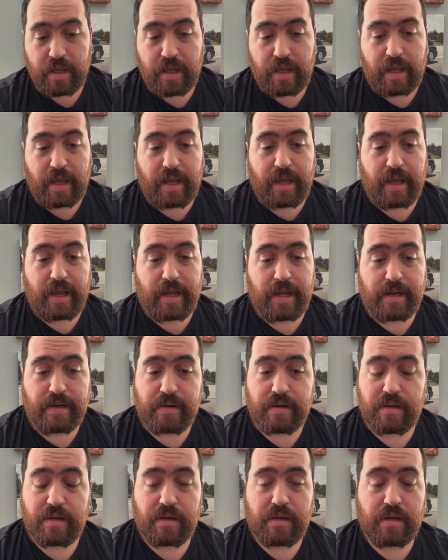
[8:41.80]

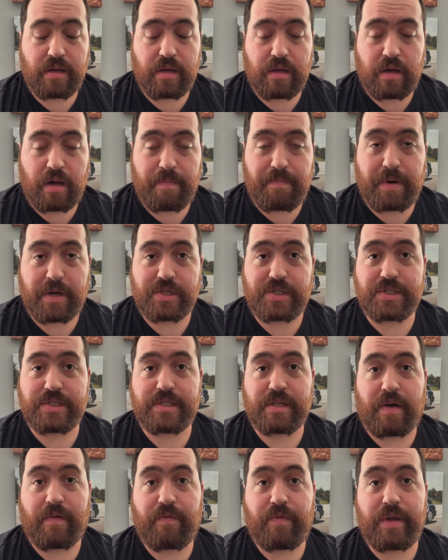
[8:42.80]
and a bunch of
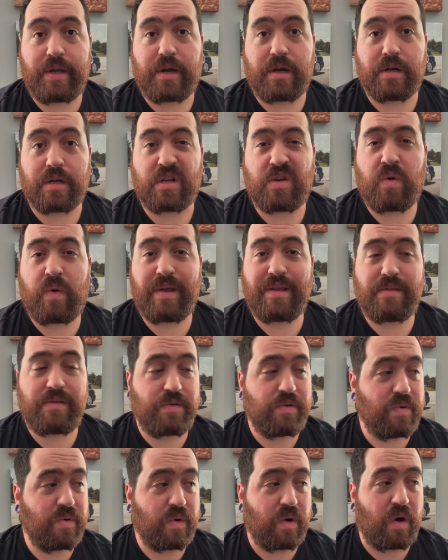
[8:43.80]
stuff. We are going
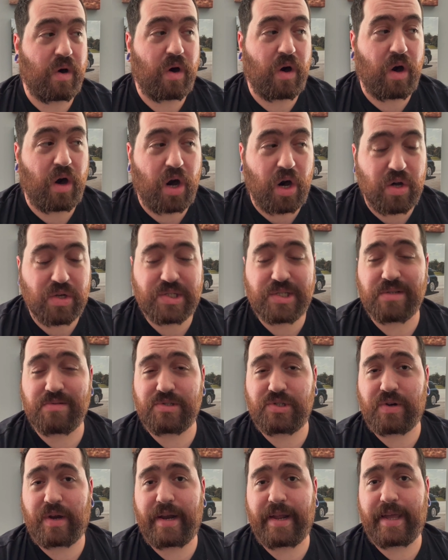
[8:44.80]
to also
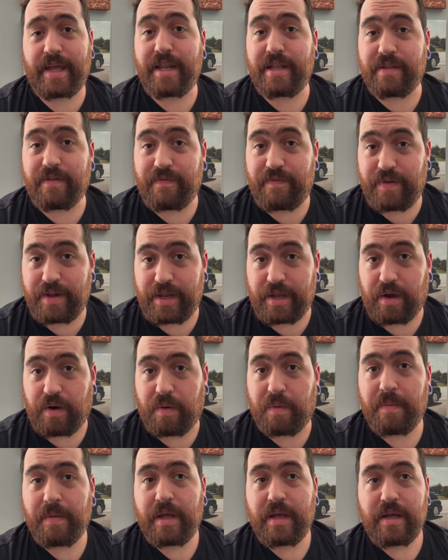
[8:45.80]
try to get into video.
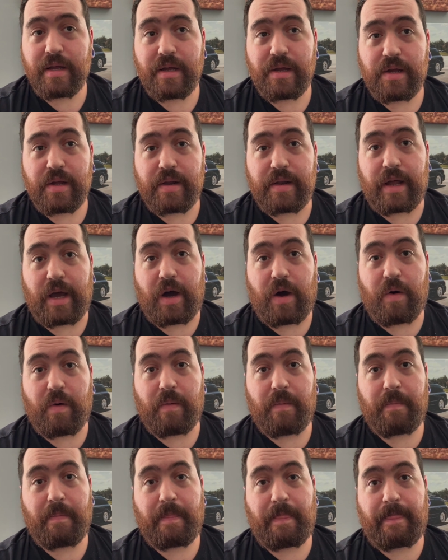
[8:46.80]
Now,
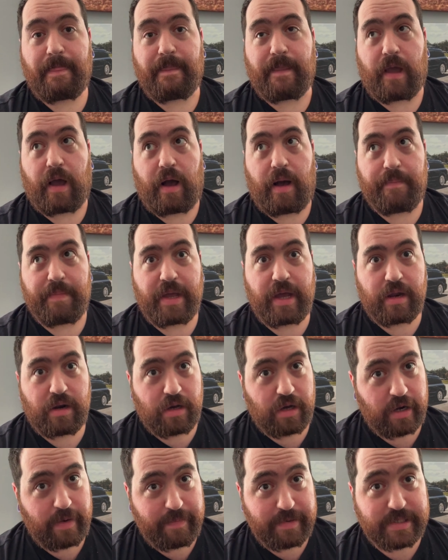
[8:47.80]
I'm not
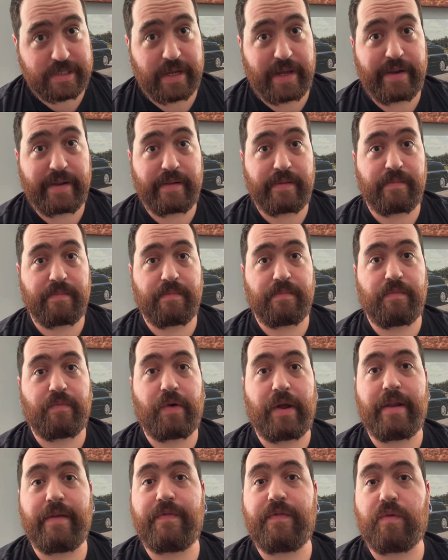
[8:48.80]
100%
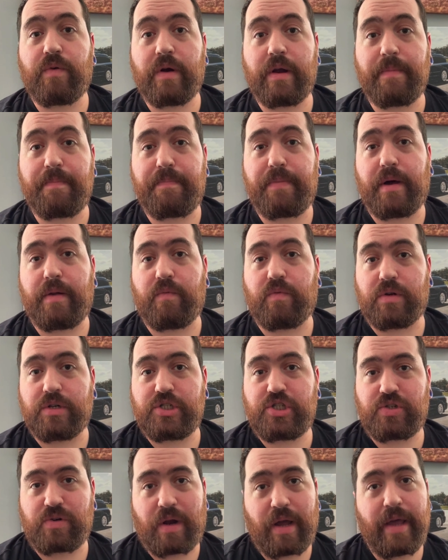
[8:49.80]
ready for it, but we're
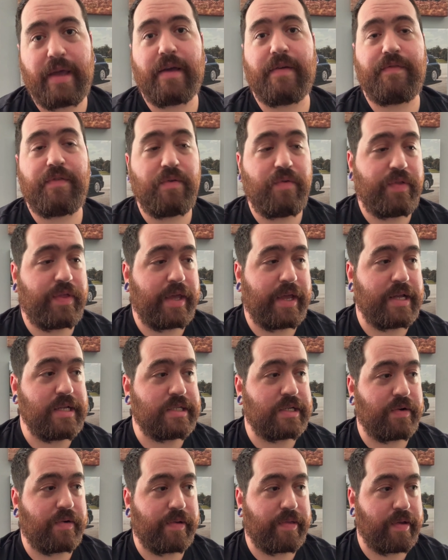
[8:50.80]
trying a few
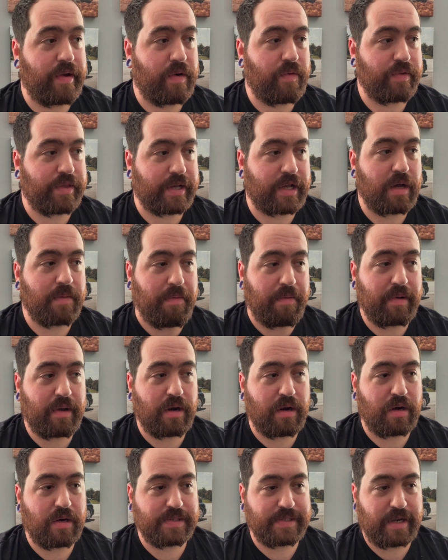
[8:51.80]
things here and there with a couple
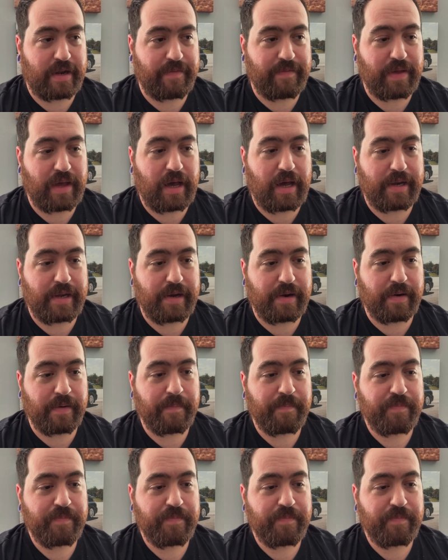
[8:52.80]
cars that I've got here,